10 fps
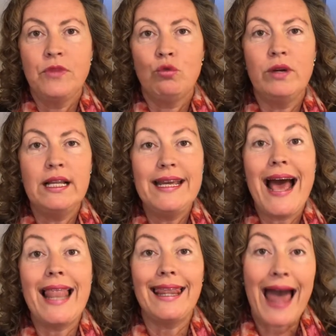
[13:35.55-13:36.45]
really
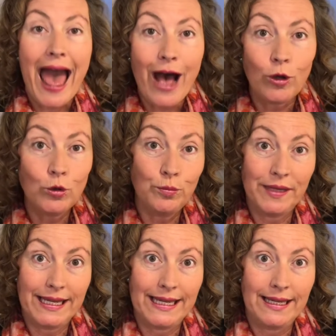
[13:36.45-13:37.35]
allowed
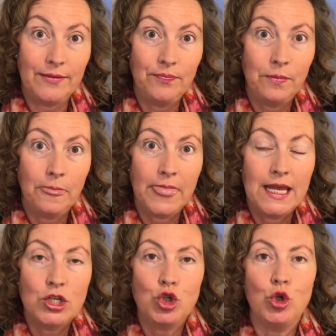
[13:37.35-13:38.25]
me
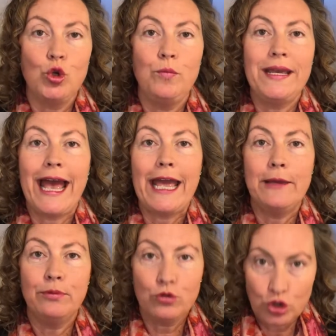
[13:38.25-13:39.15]
to be
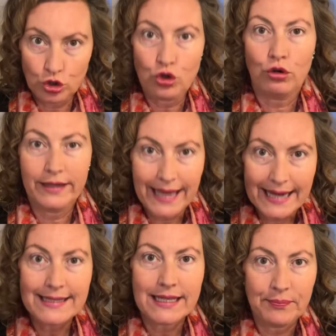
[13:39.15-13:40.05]
able to
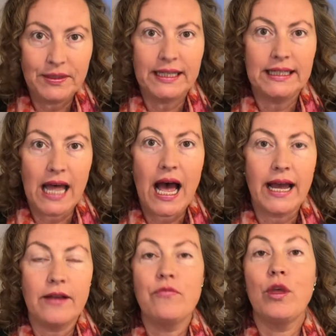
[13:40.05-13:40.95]
create something
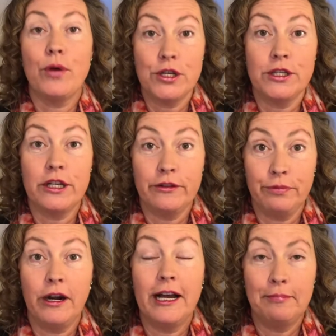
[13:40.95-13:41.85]
like the Positive
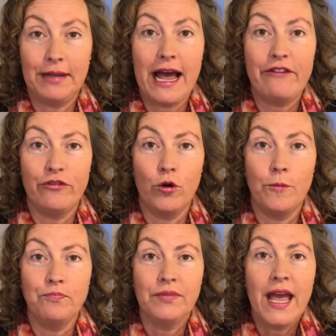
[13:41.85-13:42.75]
Prime
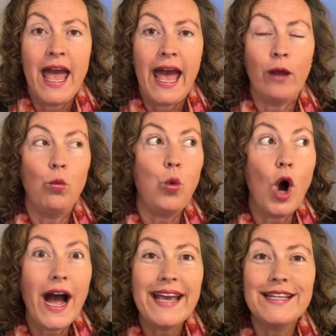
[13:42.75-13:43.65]
platform, and
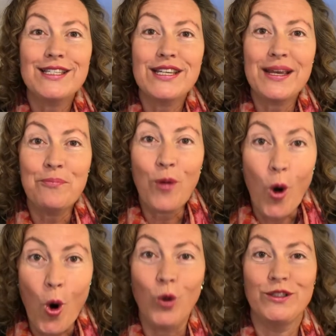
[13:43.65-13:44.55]
why it's
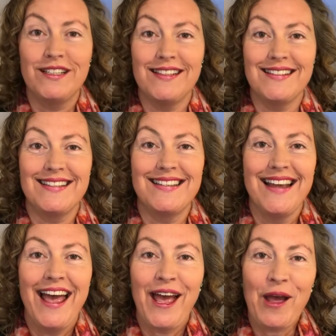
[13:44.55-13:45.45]
important
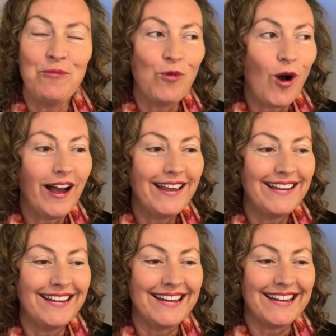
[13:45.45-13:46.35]
and why
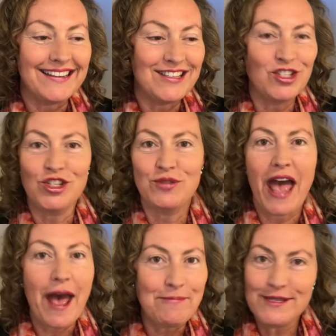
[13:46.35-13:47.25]
it is just
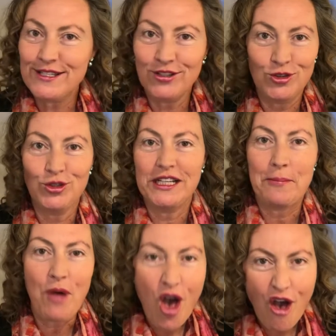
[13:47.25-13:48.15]
absolutely
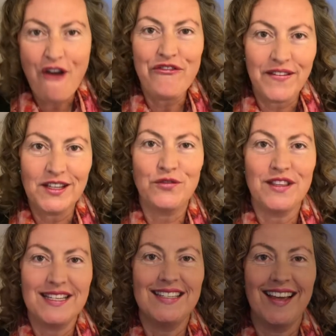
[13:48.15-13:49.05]
perfect for
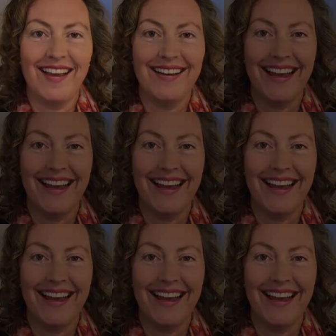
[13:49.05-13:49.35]
this day and